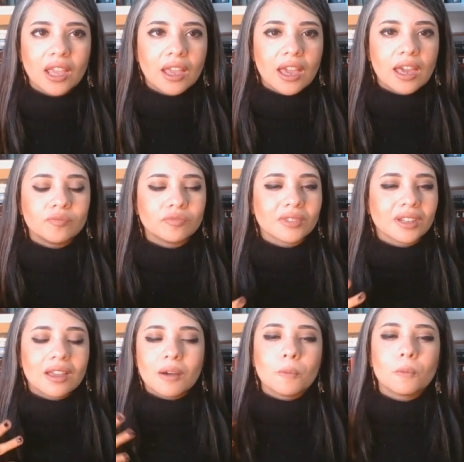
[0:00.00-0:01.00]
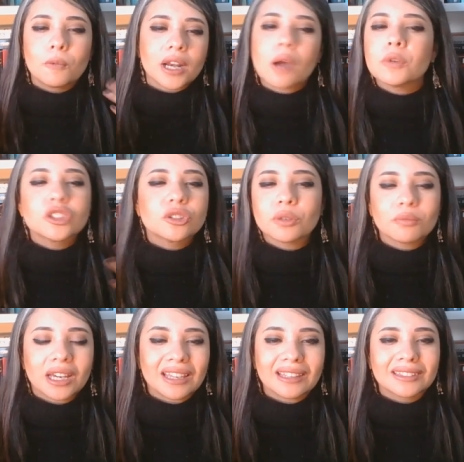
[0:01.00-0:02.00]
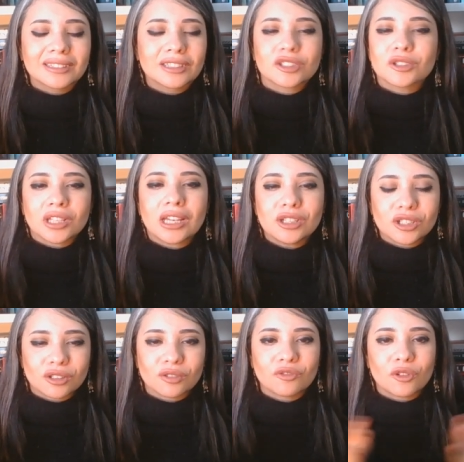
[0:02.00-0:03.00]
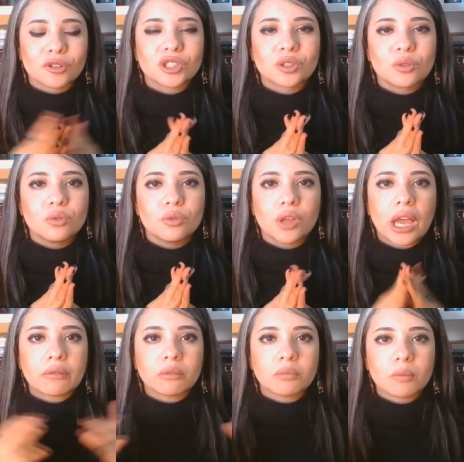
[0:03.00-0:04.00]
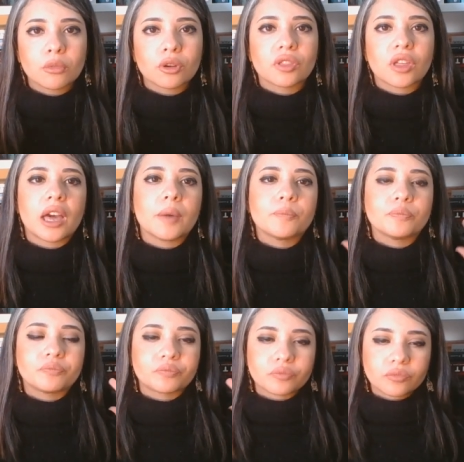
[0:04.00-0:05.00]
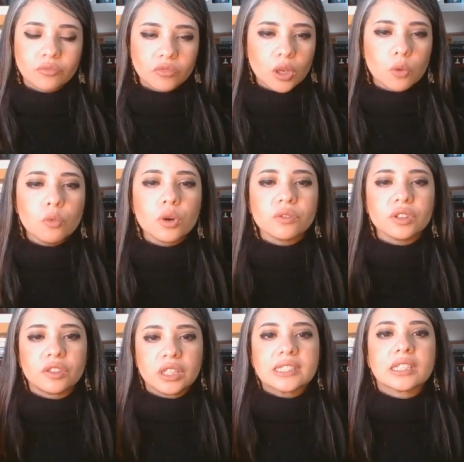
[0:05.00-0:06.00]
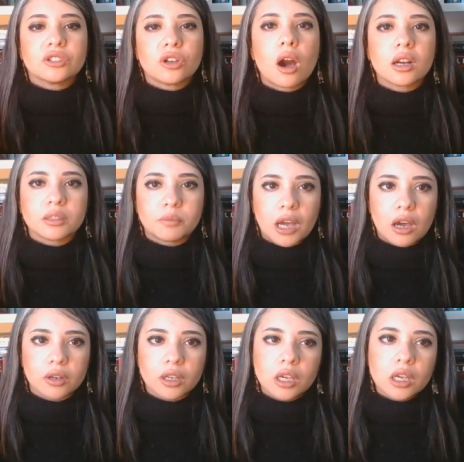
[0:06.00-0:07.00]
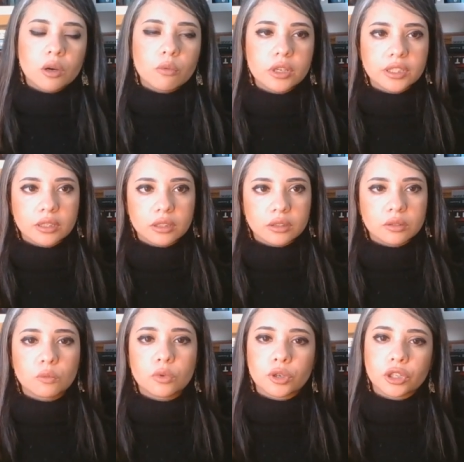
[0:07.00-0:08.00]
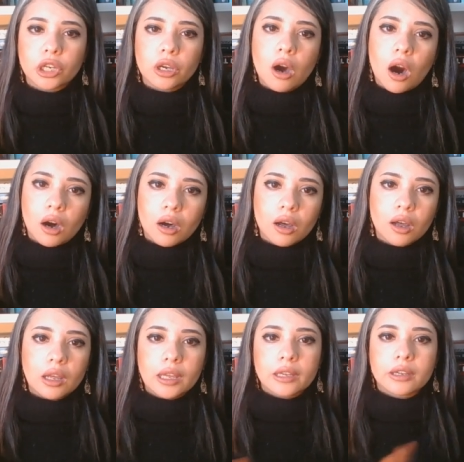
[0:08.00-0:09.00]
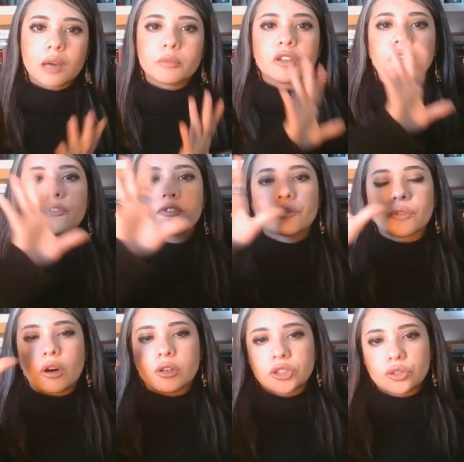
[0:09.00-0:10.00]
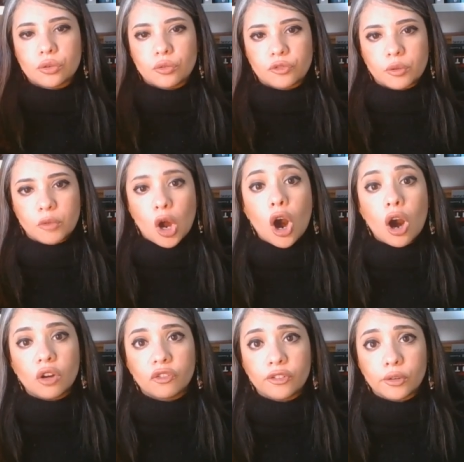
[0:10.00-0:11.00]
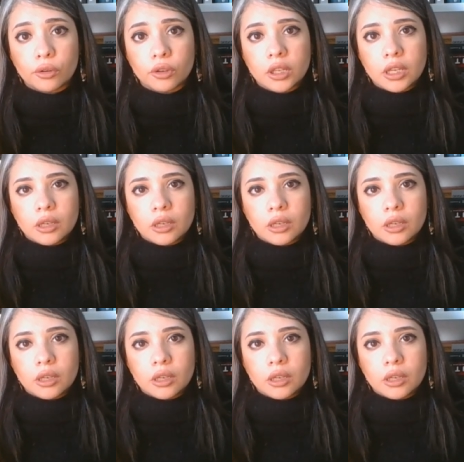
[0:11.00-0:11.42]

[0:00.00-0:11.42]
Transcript: And when I was doing my dissertation for school, I remember that one of the things I talked about was the word awe, coming also from awful.